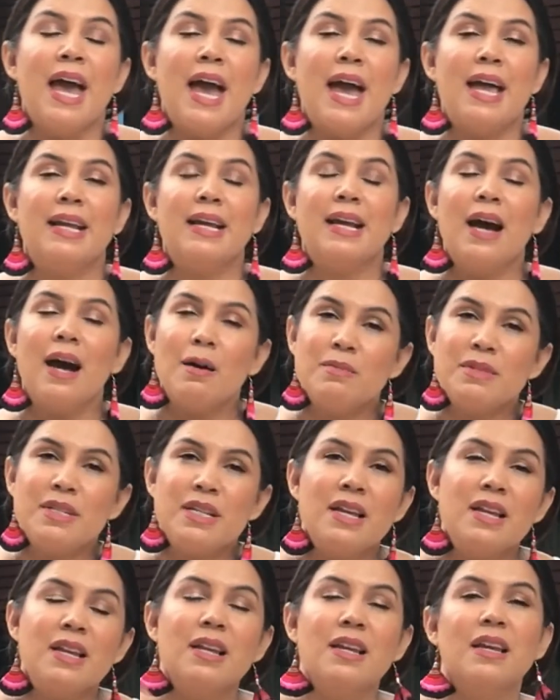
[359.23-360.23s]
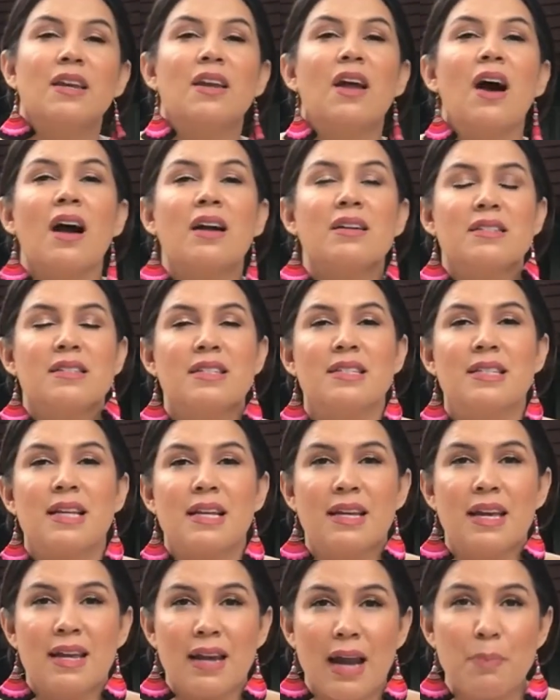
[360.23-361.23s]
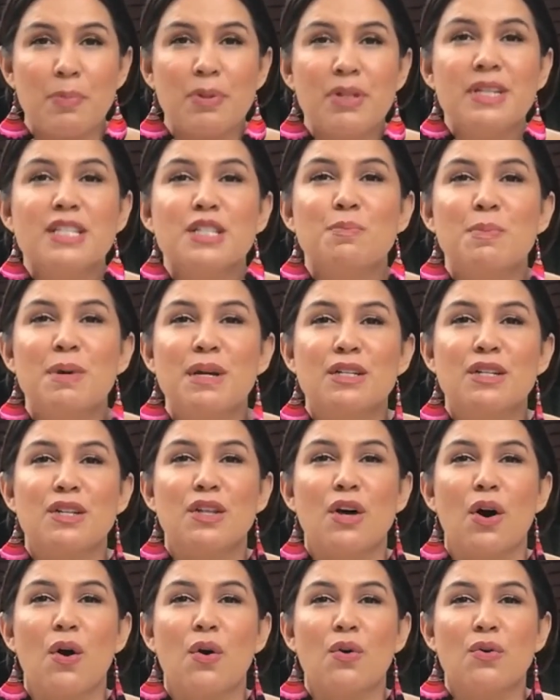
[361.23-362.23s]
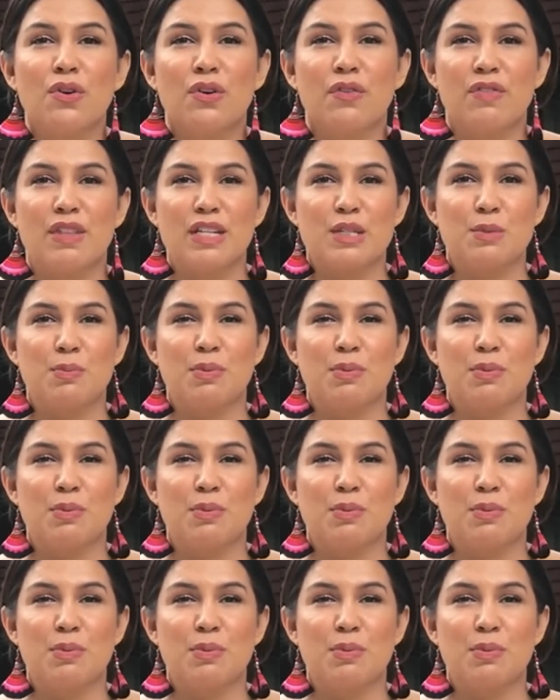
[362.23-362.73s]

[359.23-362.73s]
and he comes in and he knocks and he said, "Can I please speak to the owner of this